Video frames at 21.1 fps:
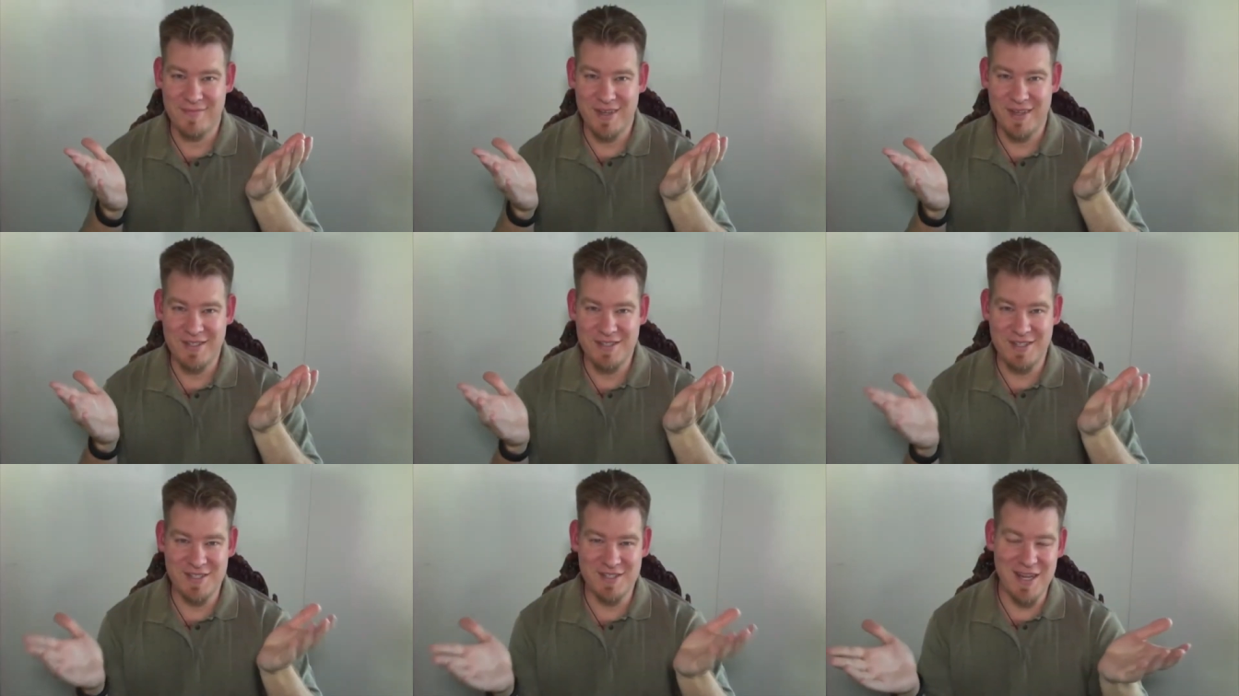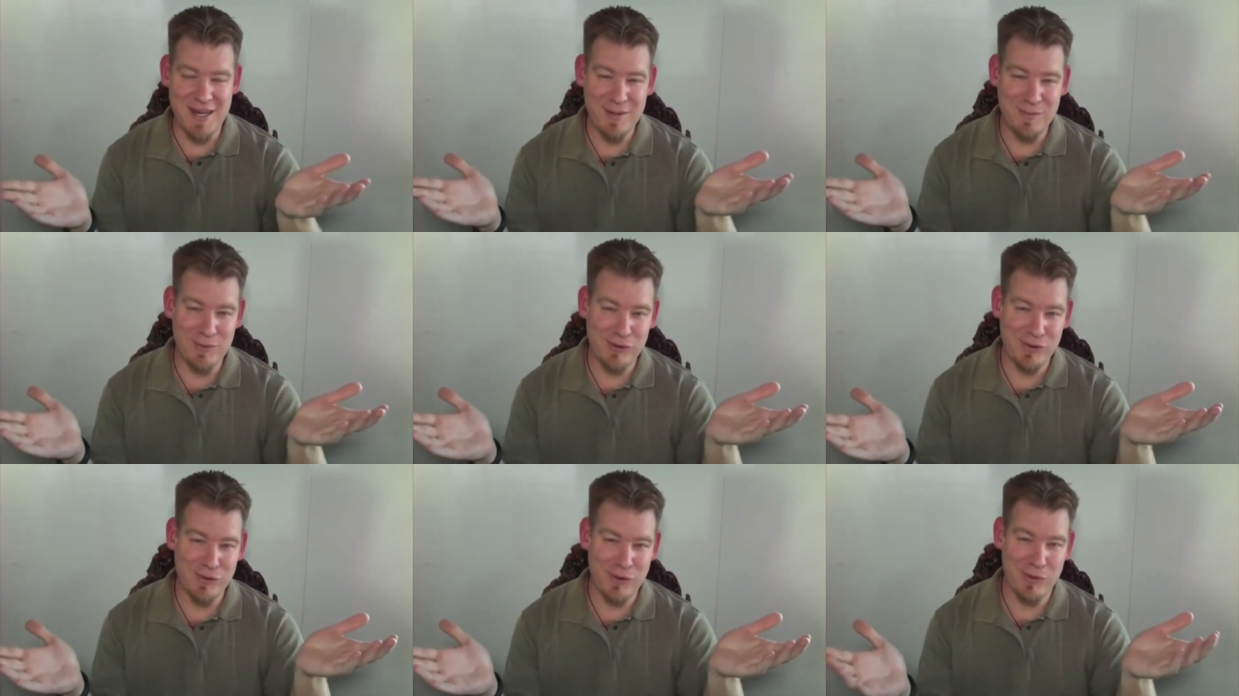
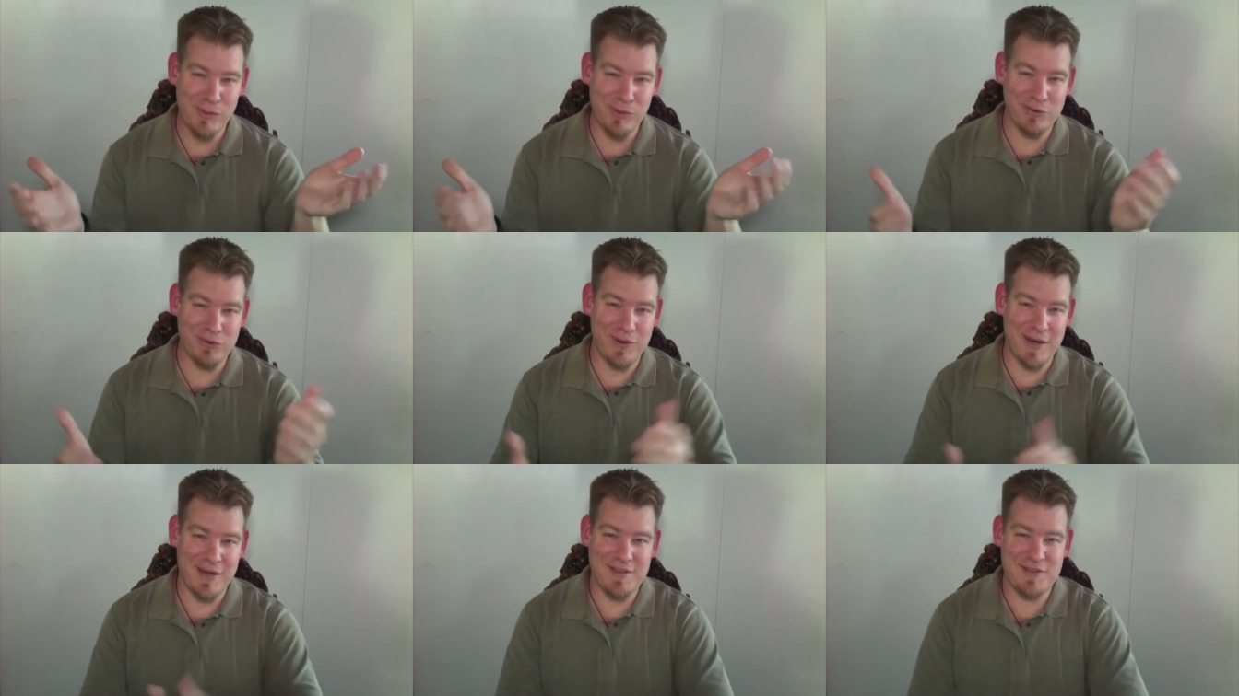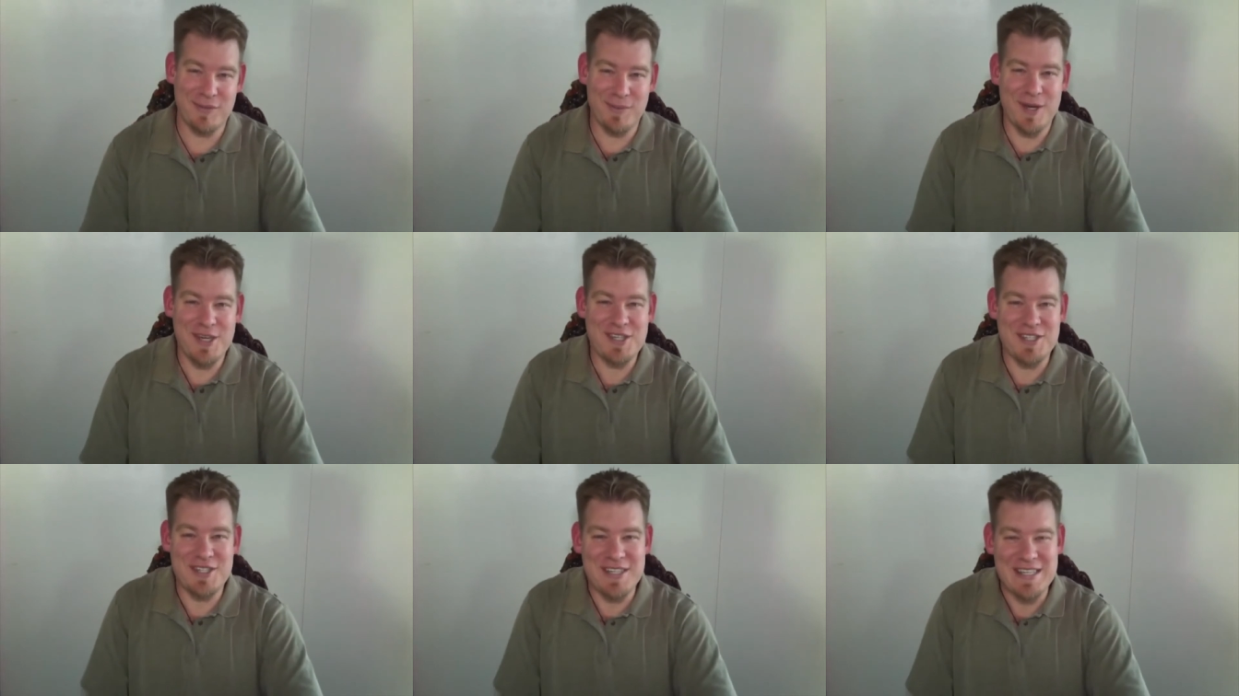Sustainable global
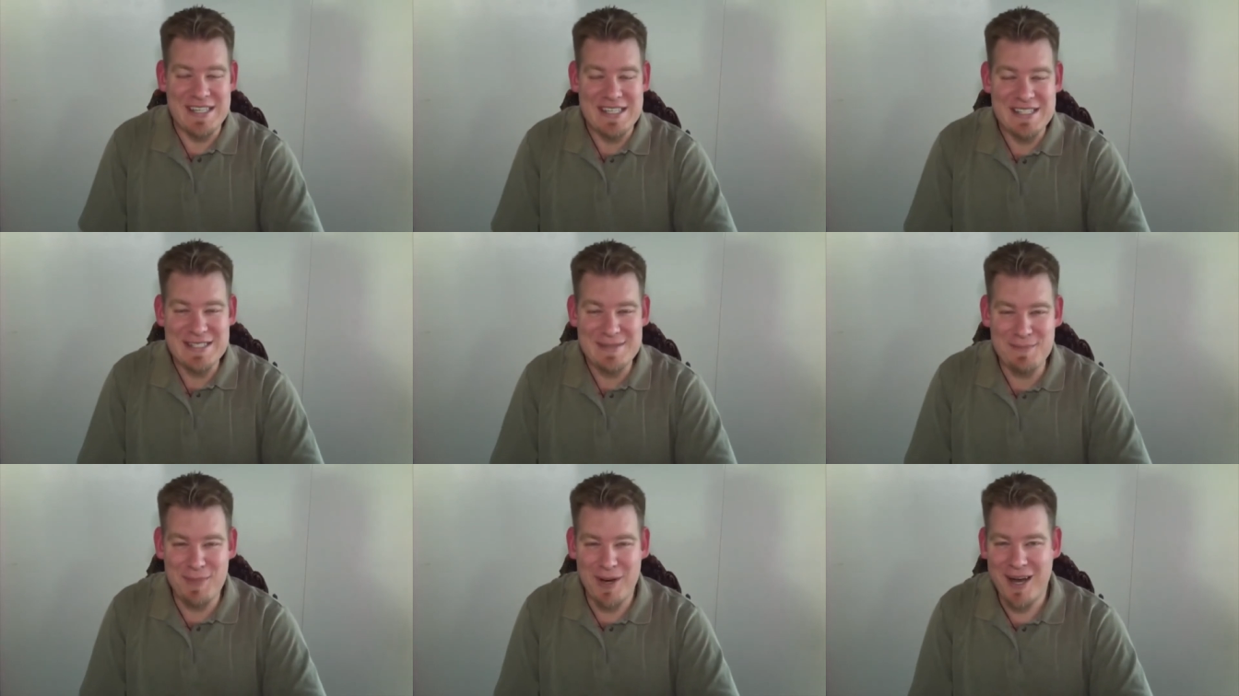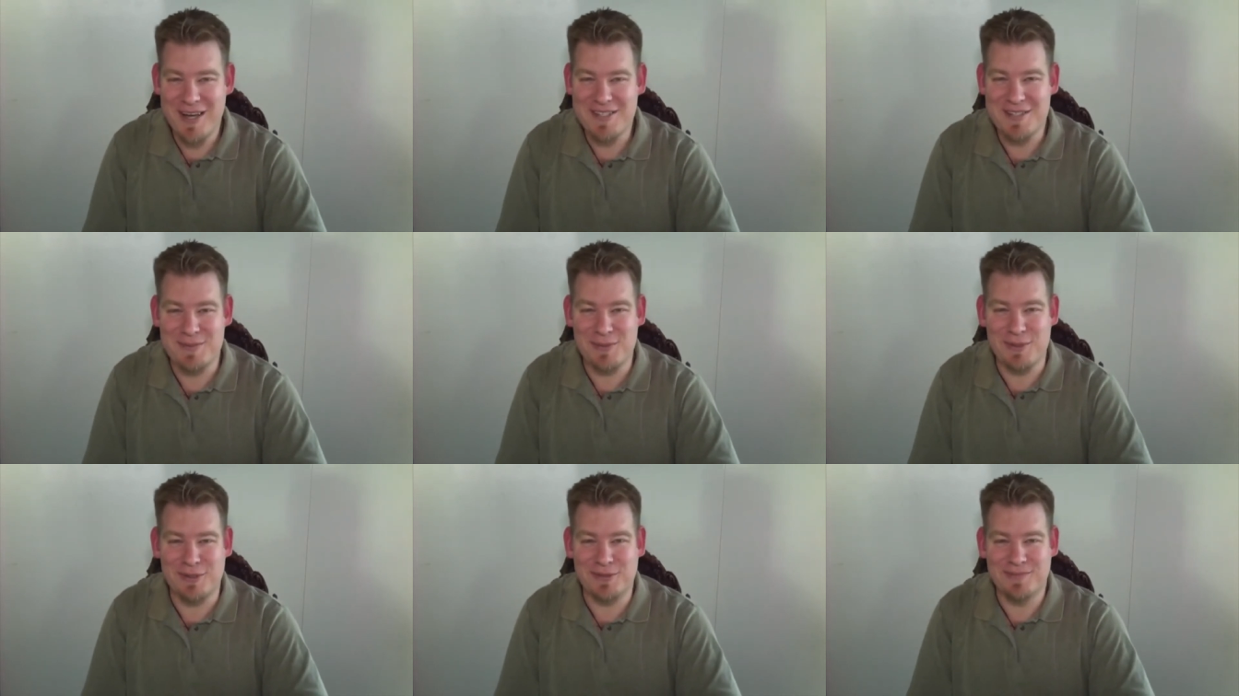transformation is
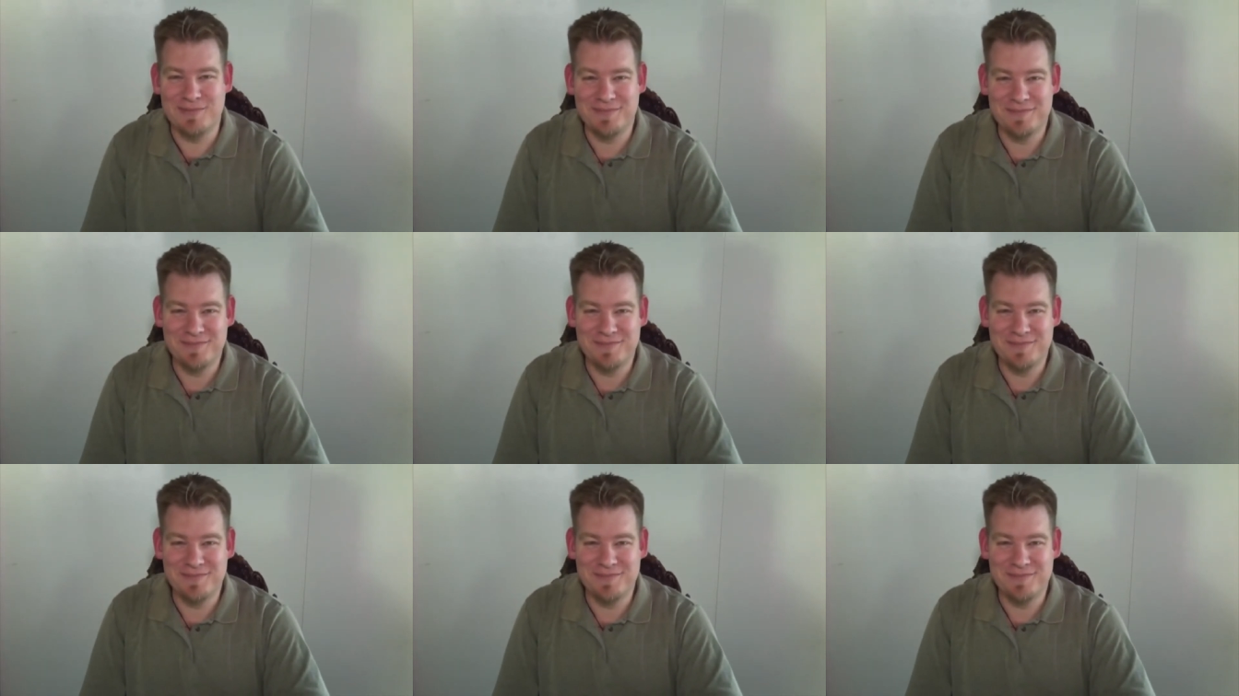possible.